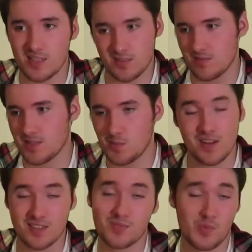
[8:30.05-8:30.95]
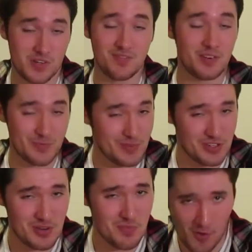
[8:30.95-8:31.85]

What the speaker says: as well as watching Philosophy Tube,